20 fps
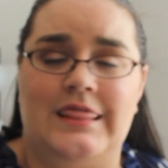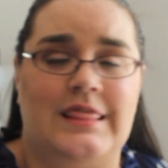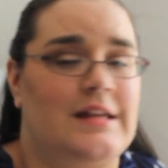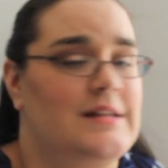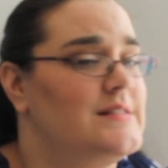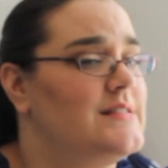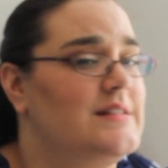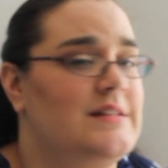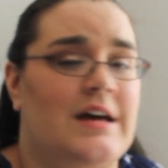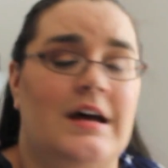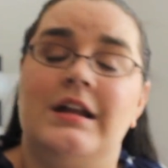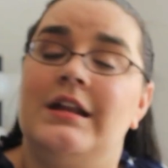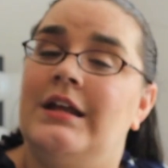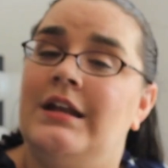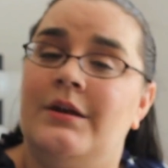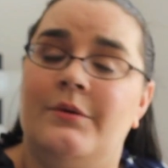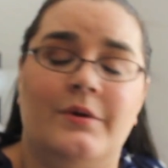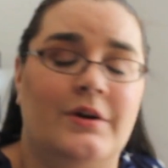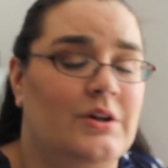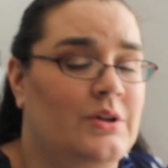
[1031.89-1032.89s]
That's not
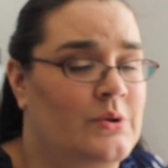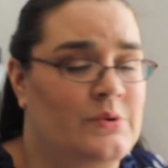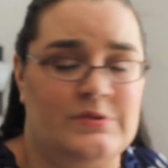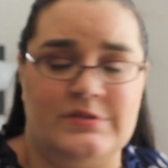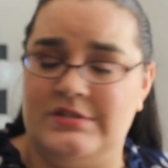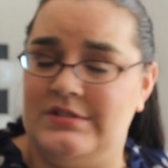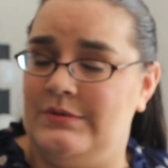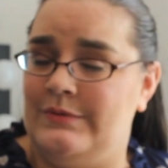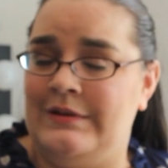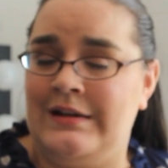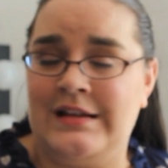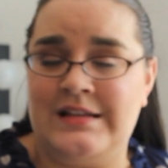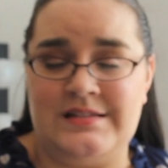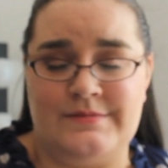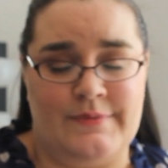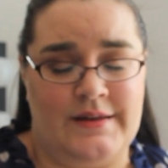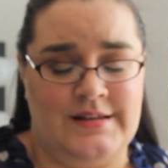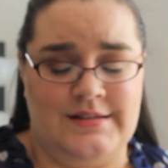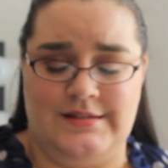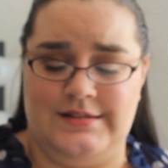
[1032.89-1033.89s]
anywhere close to what I
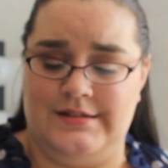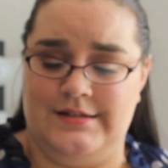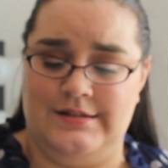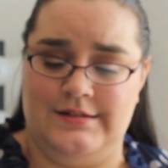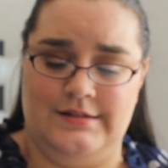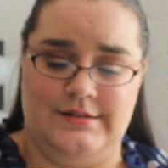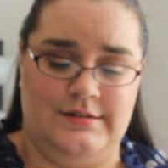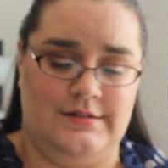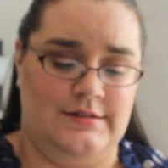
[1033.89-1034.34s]
spent.